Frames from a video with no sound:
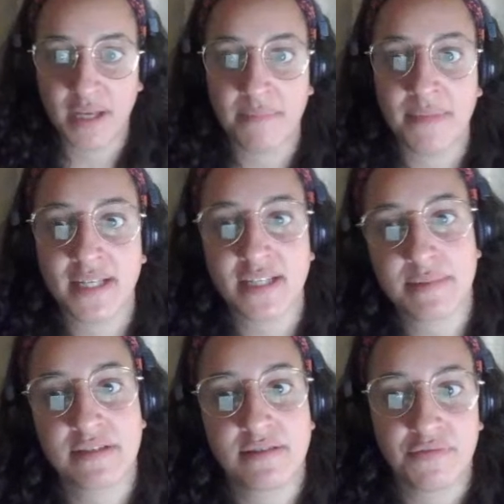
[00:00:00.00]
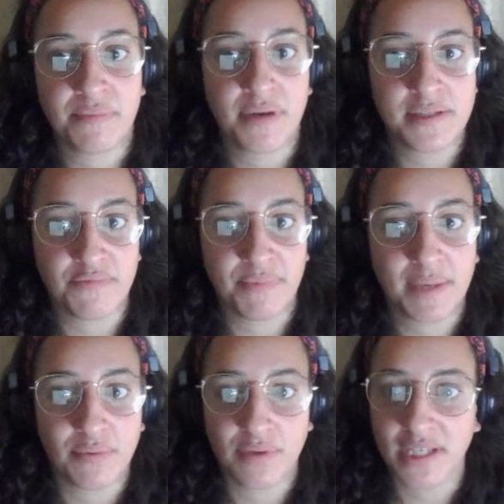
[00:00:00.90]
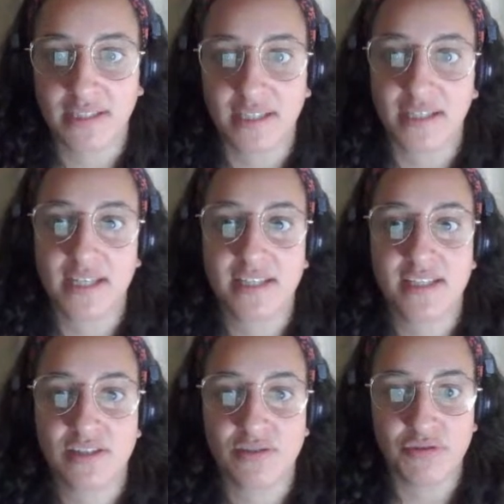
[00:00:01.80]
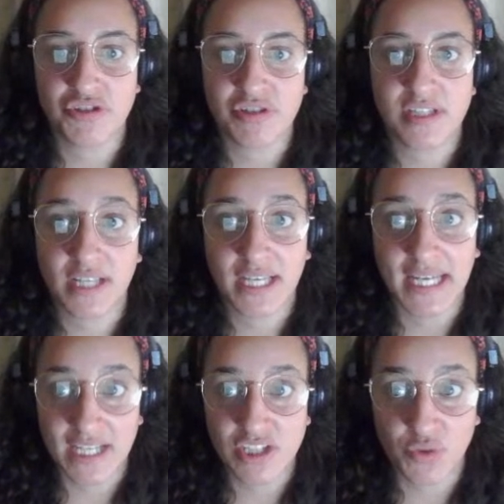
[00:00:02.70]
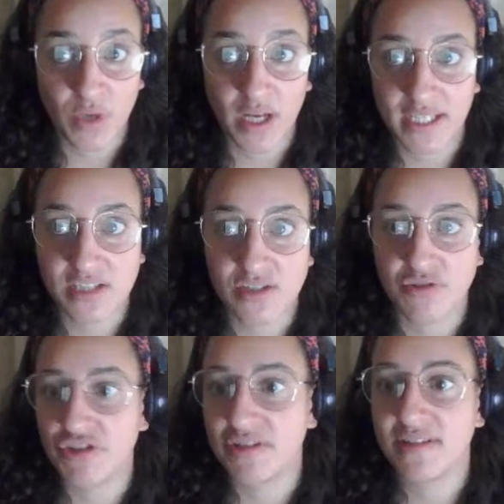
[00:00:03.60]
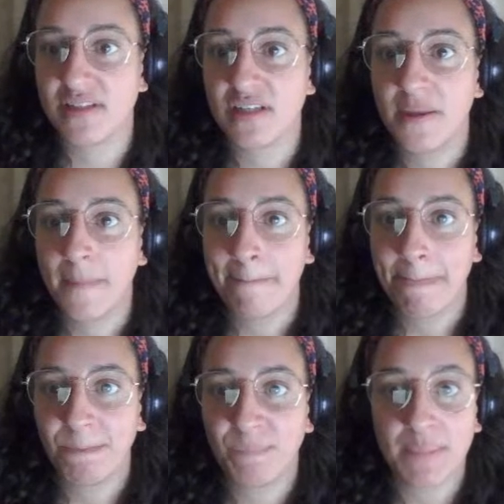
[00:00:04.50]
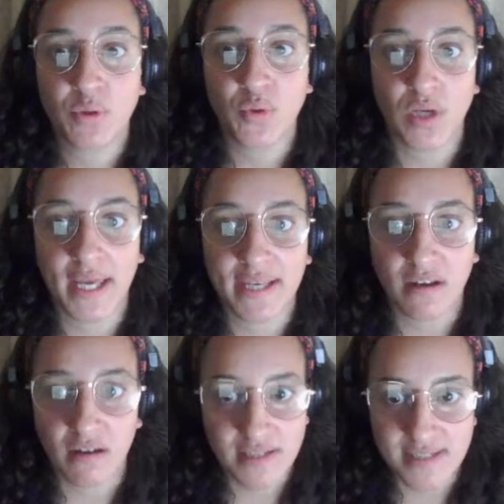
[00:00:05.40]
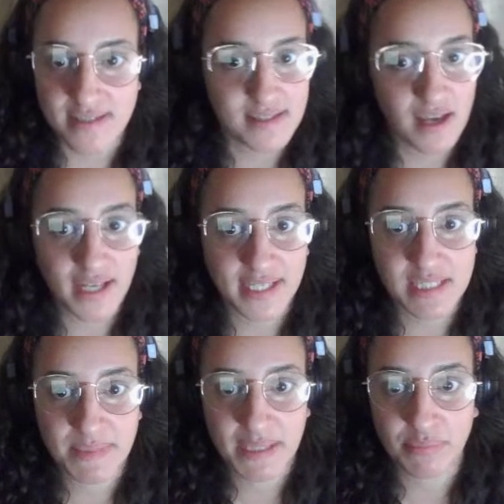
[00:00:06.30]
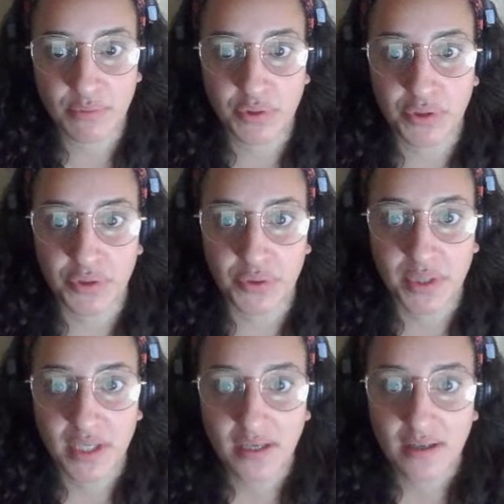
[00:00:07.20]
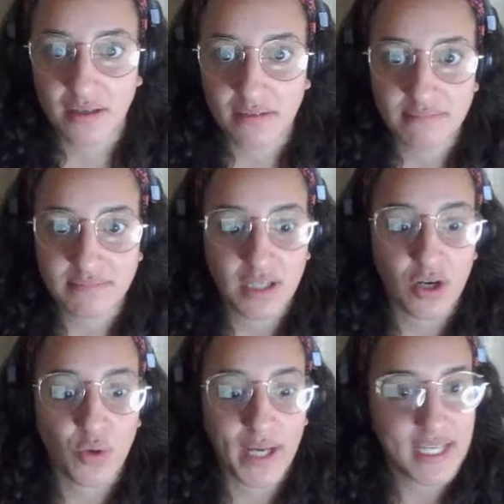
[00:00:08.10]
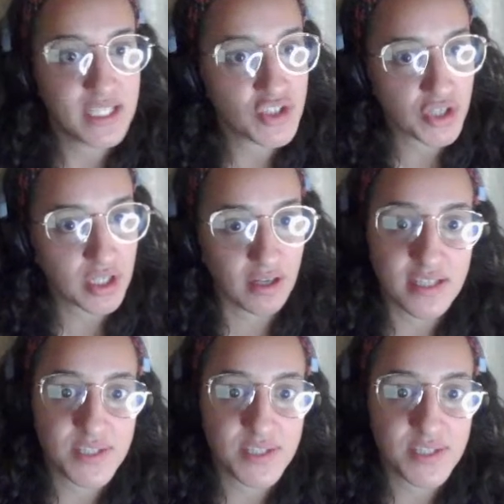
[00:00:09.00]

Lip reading: are many different types of people looking at it. It's not just looking at your work. It's not just people who like art and design. It's people who are quite intricate as